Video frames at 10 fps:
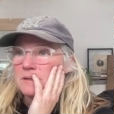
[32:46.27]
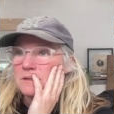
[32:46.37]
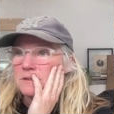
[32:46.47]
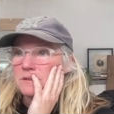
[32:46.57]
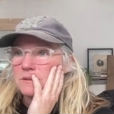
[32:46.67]

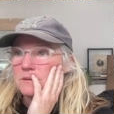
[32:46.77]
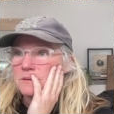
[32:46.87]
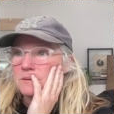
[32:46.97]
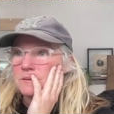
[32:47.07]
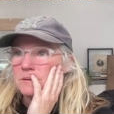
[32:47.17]

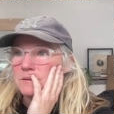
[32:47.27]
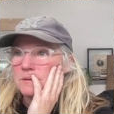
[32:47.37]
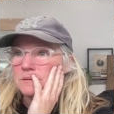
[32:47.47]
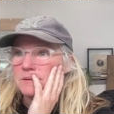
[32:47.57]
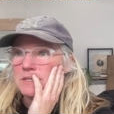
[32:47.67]
So
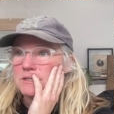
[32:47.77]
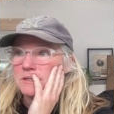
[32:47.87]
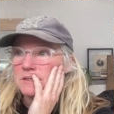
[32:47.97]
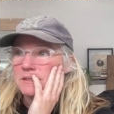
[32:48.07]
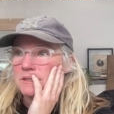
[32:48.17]
we
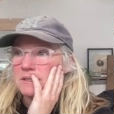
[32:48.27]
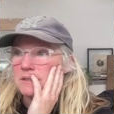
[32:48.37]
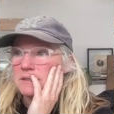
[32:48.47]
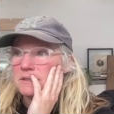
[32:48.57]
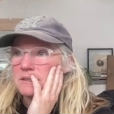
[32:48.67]
just
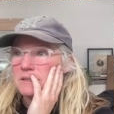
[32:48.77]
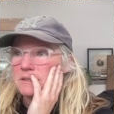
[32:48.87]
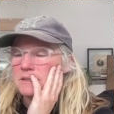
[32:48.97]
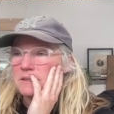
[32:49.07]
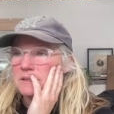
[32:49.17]
did,
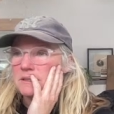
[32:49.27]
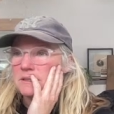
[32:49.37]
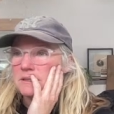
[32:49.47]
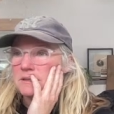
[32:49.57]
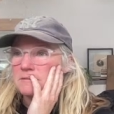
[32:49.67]

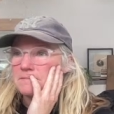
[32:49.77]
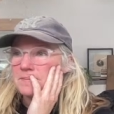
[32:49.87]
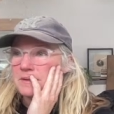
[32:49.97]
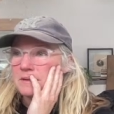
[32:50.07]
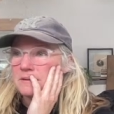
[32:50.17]

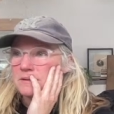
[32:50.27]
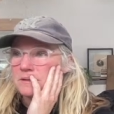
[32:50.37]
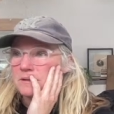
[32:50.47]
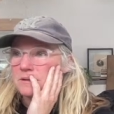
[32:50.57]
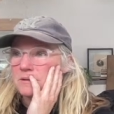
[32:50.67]
this
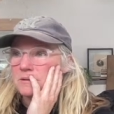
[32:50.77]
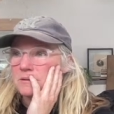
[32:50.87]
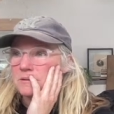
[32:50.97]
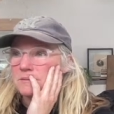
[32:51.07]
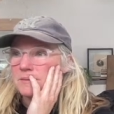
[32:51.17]
can
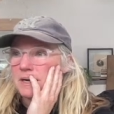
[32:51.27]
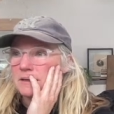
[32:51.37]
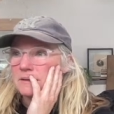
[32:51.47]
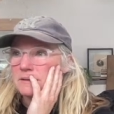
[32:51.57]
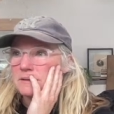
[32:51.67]
go
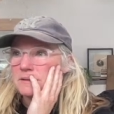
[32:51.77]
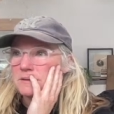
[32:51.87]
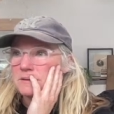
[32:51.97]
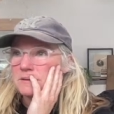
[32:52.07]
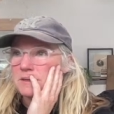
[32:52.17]
back
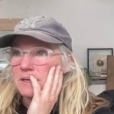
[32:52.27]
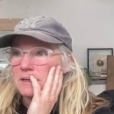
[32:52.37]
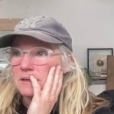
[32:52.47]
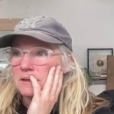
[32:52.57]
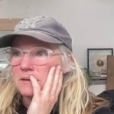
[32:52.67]
to
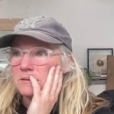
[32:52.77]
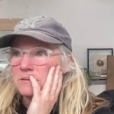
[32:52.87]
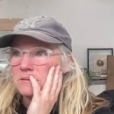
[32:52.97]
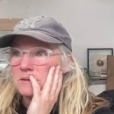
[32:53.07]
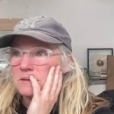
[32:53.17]
a
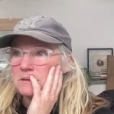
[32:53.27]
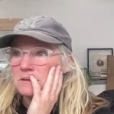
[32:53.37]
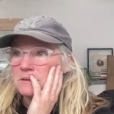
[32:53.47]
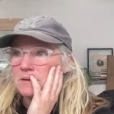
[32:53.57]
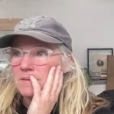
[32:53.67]
low,
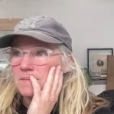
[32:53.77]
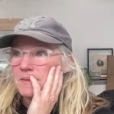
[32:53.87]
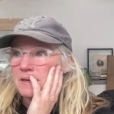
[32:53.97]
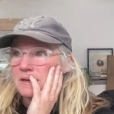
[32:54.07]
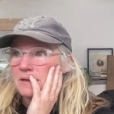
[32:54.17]

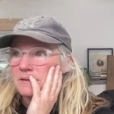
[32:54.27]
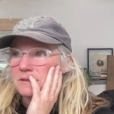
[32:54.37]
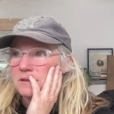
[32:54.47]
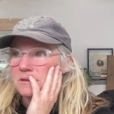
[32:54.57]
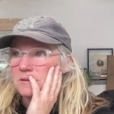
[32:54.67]
and this
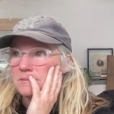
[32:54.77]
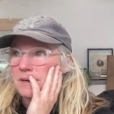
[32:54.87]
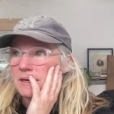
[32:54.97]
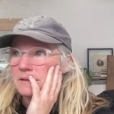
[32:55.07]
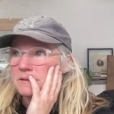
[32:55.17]
can go
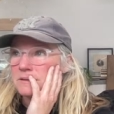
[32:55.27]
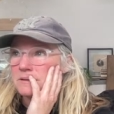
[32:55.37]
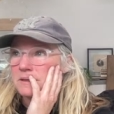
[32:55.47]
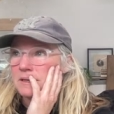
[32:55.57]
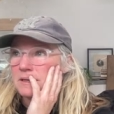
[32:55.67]
back
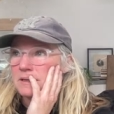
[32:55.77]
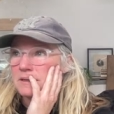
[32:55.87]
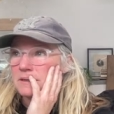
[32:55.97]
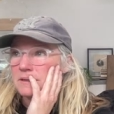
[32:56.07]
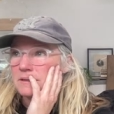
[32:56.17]
to
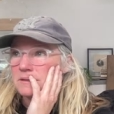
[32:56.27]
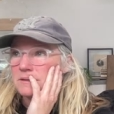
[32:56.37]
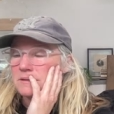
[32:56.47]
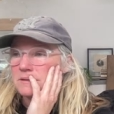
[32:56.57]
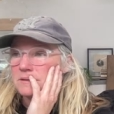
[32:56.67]
a
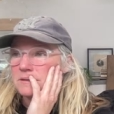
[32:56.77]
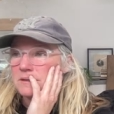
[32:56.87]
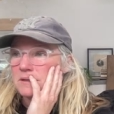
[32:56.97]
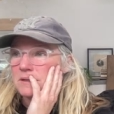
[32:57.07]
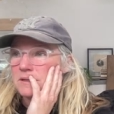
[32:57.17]

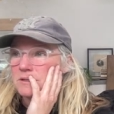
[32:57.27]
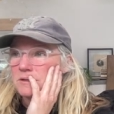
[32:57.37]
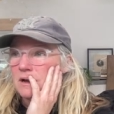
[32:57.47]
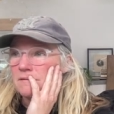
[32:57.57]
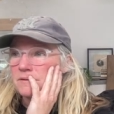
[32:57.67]

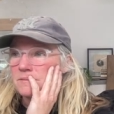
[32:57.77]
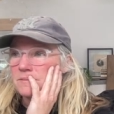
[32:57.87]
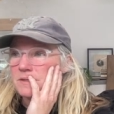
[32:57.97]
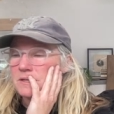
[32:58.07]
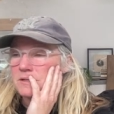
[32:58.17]
draft
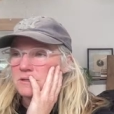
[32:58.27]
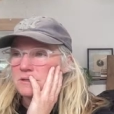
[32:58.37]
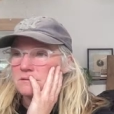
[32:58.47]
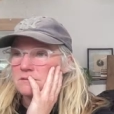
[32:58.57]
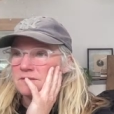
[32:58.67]
and
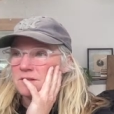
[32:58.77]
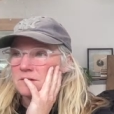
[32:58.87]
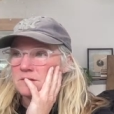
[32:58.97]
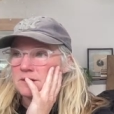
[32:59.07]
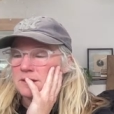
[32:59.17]
potentially a
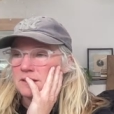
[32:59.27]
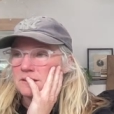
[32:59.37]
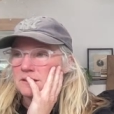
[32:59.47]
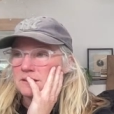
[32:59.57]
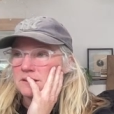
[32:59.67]
review, I
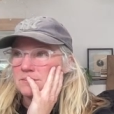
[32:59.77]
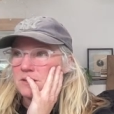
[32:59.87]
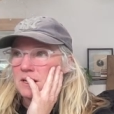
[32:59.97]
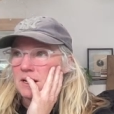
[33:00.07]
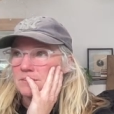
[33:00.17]
guess, because I'm
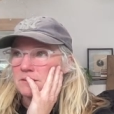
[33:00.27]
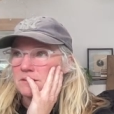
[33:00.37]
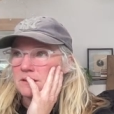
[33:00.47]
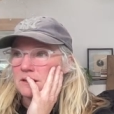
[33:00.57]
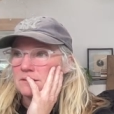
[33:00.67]
pretty happy
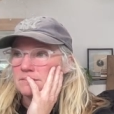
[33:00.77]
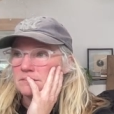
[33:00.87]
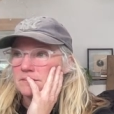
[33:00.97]
with that.